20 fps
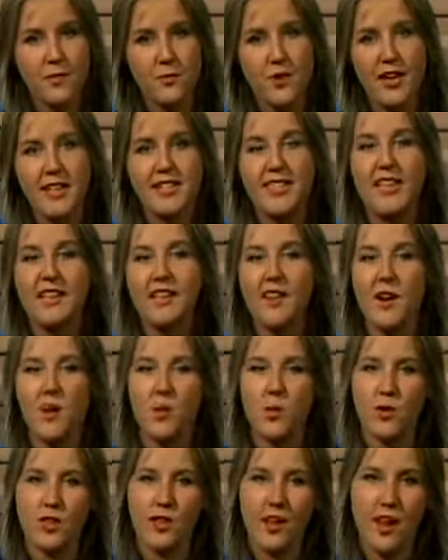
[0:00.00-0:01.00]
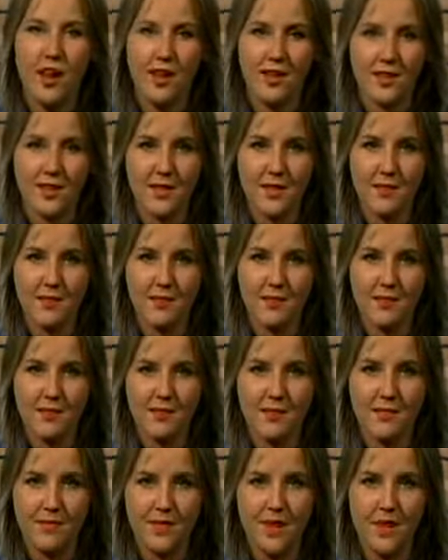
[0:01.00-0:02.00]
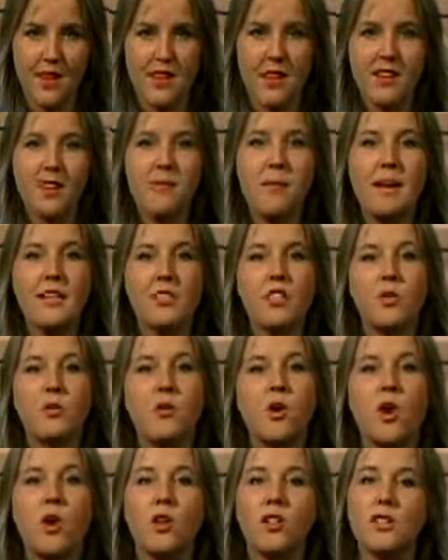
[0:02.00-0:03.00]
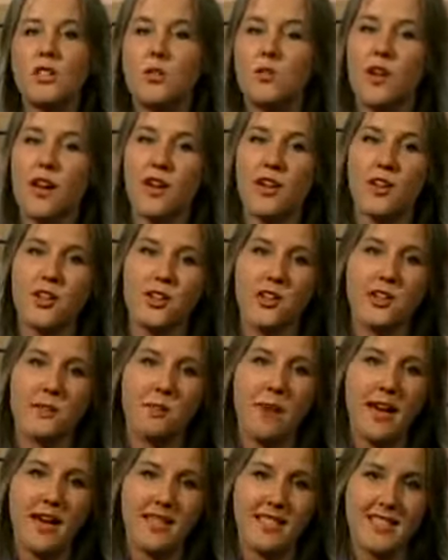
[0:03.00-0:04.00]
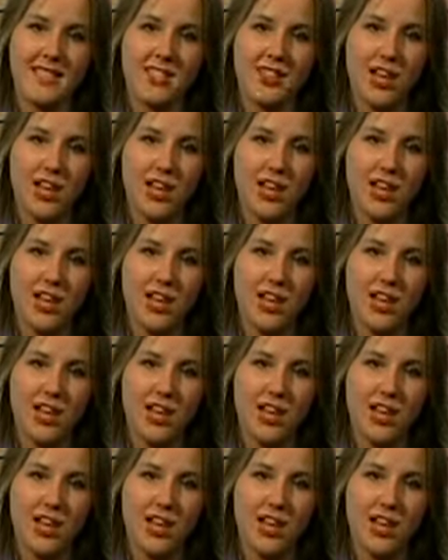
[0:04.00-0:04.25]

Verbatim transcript: spread in their one loss. The Magic were also not a good bet in